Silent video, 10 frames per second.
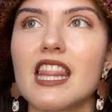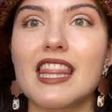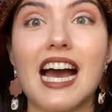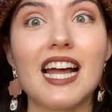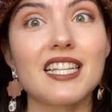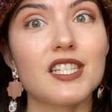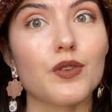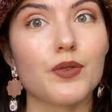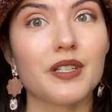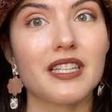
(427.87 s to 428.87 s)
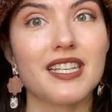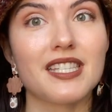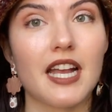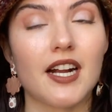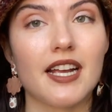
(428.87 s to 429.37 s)
That is a really
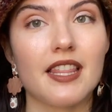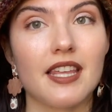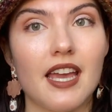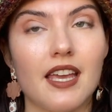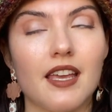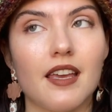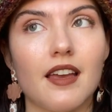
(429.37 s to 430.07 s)
scary thing.